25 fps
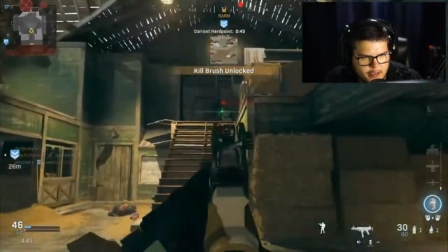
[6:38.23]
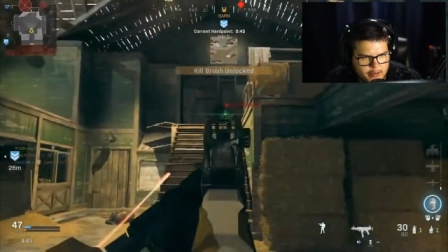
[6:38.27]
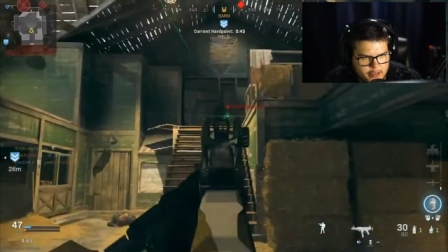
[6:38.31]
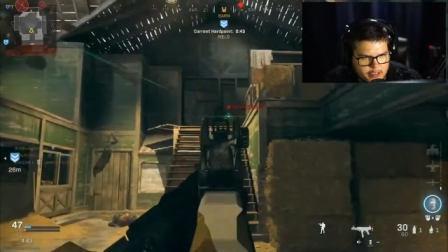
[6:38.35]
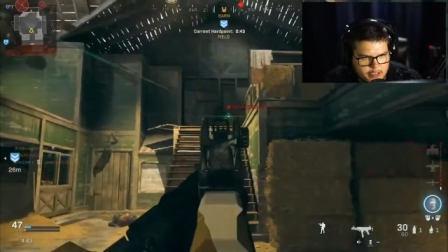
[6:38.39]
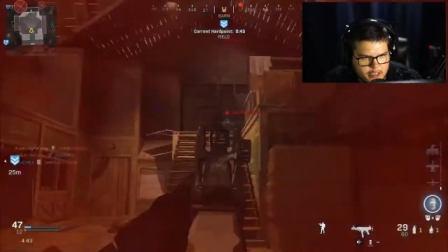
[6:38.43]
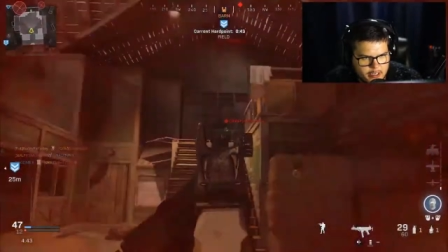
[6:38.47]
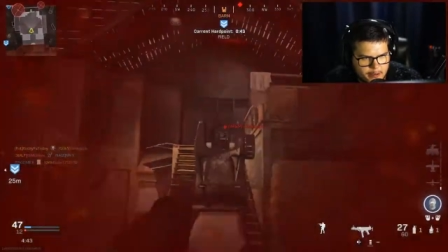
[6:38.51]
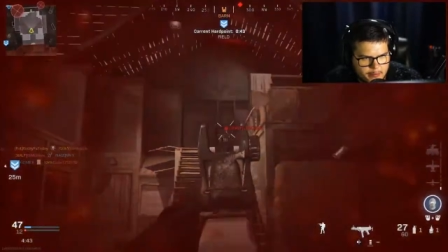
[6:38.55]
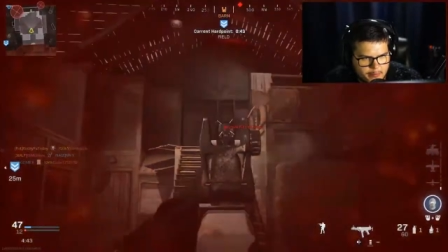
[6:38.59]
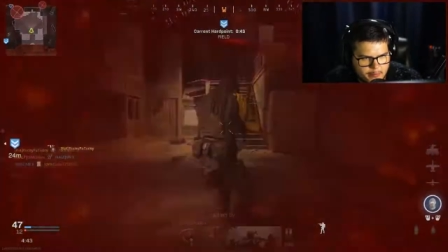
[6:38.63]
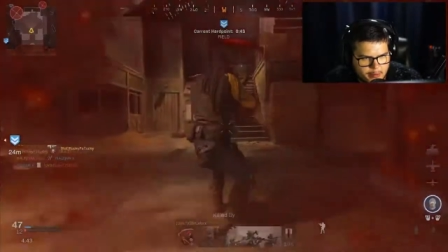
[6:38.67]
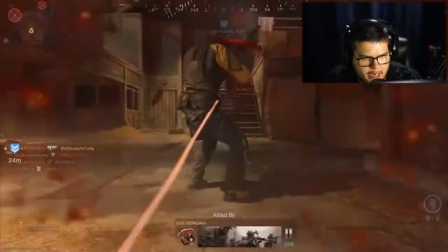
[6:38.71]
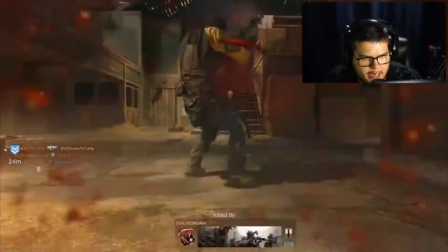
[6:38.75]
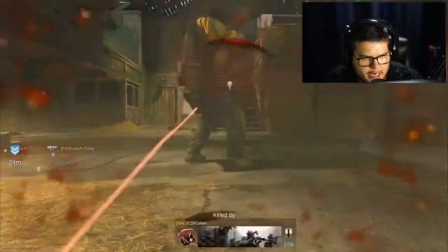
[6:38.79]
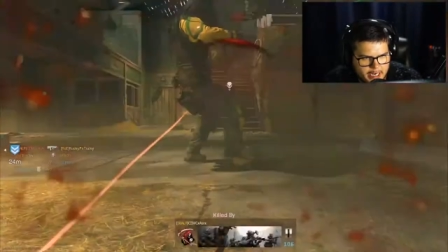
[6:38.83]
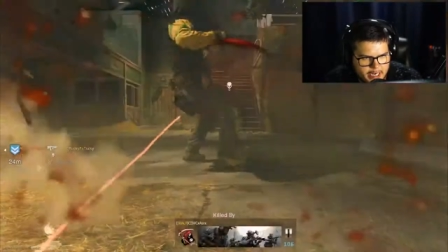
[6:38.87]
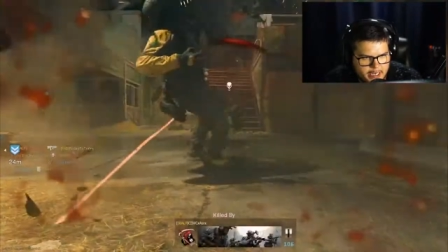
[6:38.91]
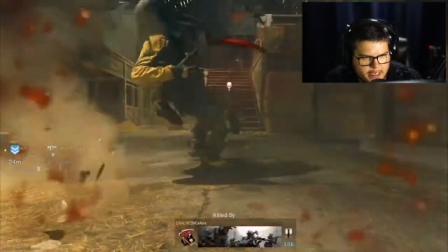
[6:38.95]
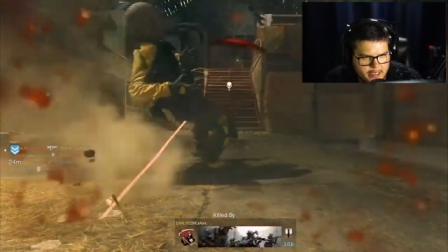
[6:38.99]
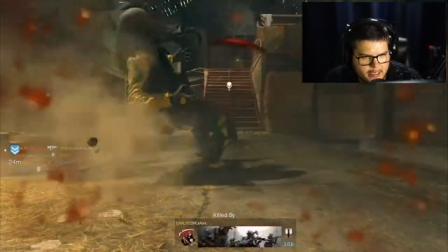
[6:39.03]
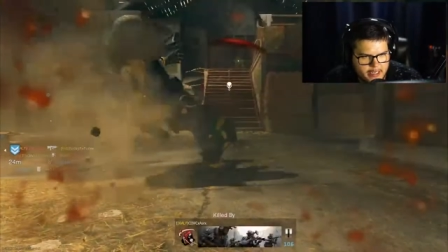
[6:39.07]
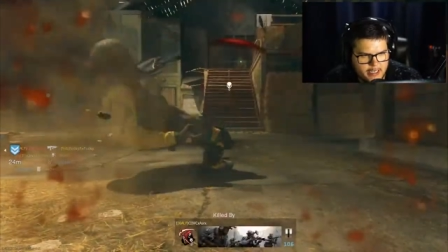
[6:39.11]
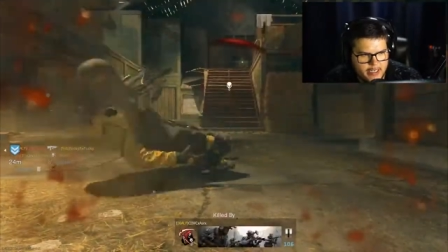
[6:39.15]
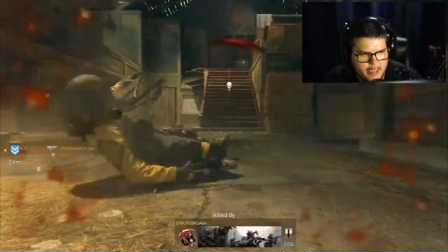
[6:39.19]
It was a
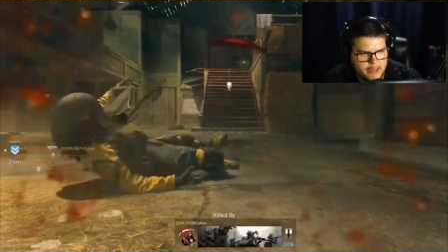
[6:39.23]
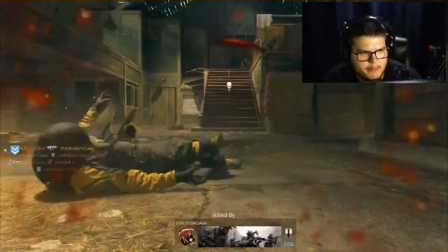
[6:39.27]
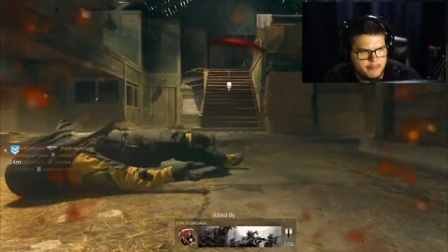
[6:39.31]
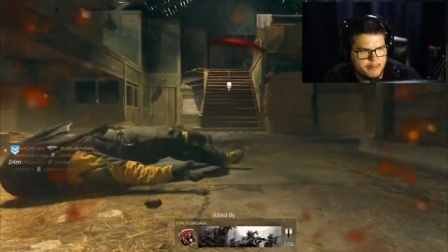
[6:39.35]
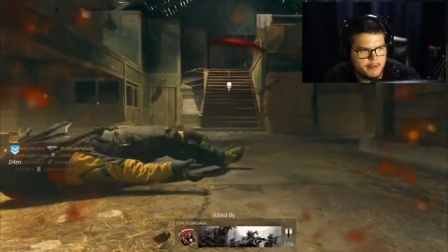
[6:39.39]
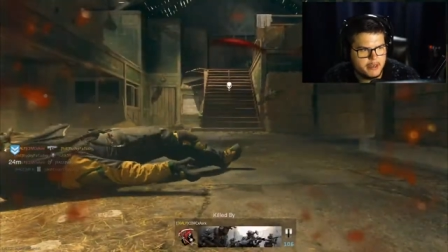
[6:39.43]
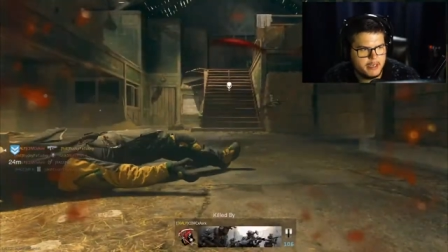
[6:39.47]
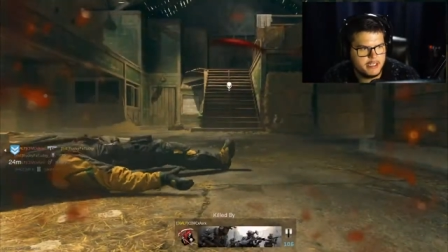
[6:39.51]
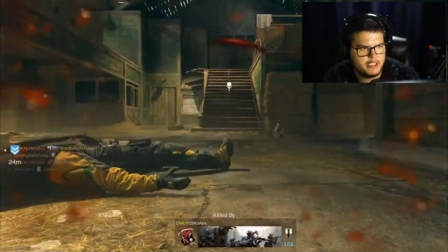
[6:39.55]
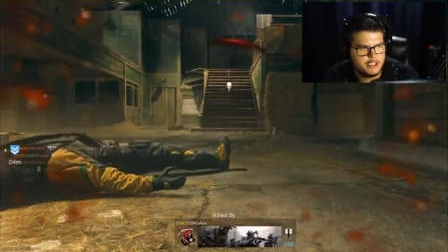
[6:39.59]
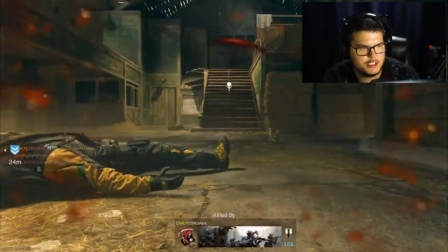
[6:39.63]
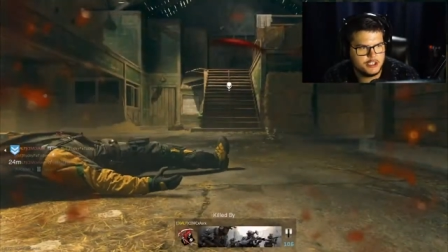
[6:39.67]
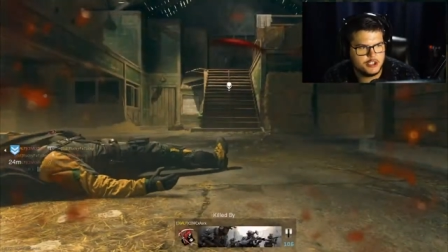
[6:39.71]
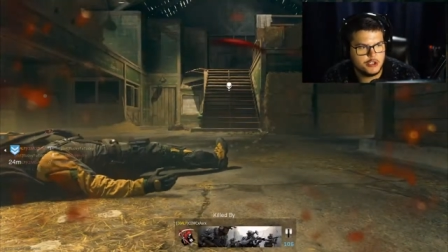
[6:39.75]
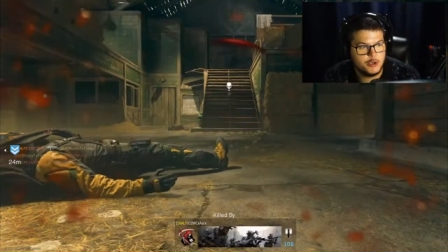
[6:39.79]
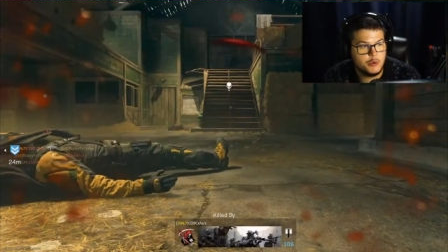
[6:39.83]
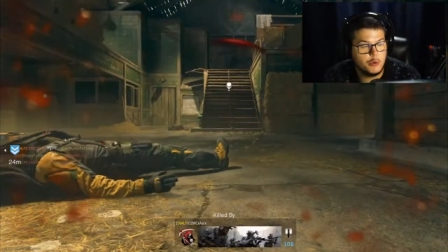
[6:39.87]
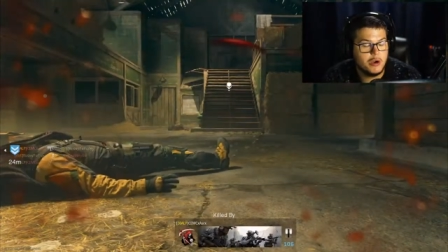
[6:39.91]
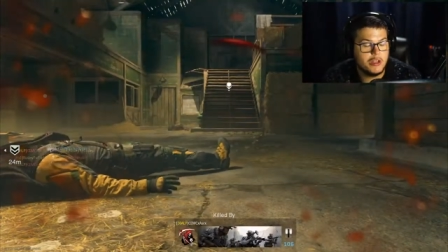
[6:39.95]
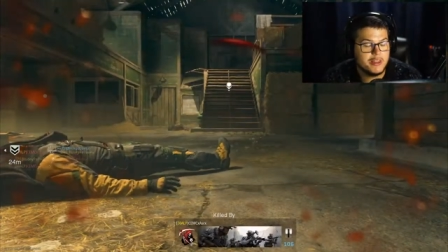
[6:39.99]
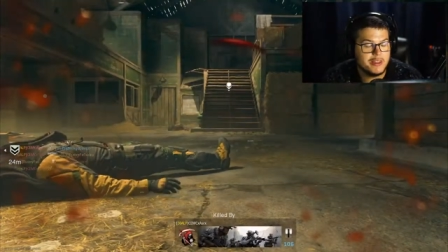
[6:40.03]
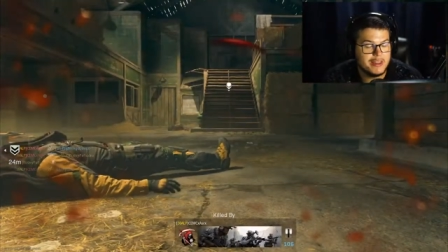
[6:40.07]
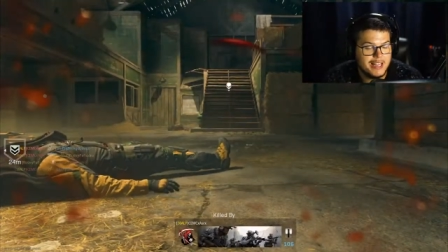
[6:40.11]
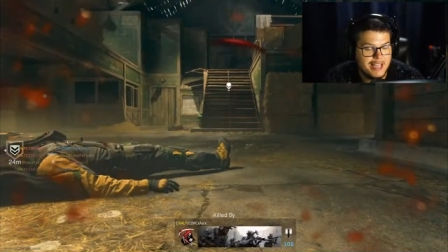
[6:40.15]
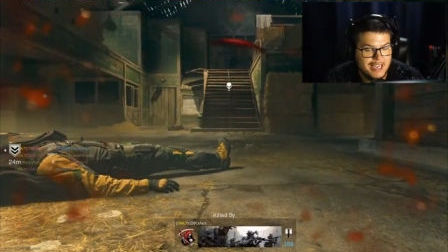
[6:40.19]
pain in the butt
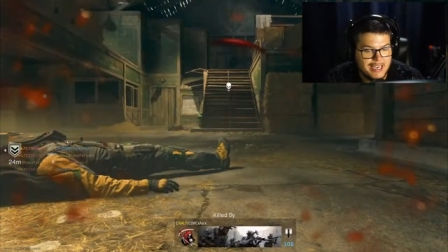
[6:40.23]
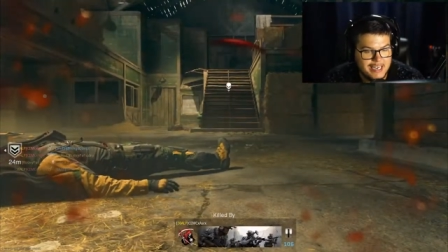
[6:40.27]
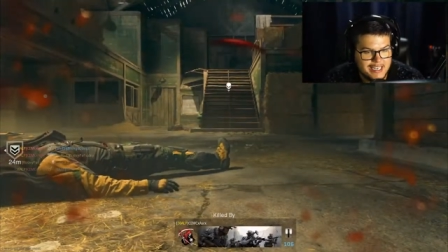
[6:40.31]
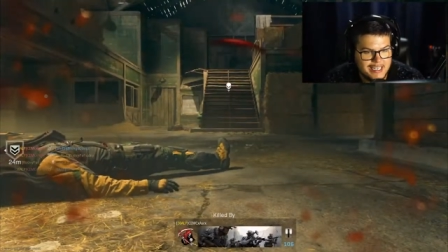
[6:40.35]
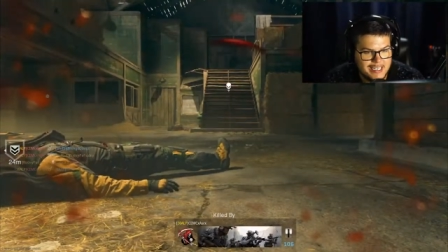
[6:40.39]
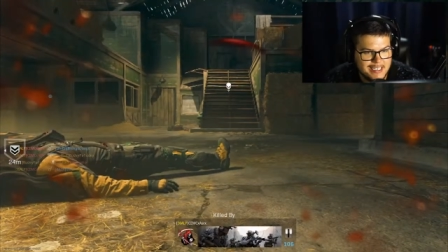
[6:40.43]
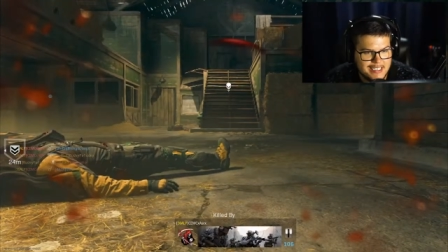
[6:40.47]
to unlock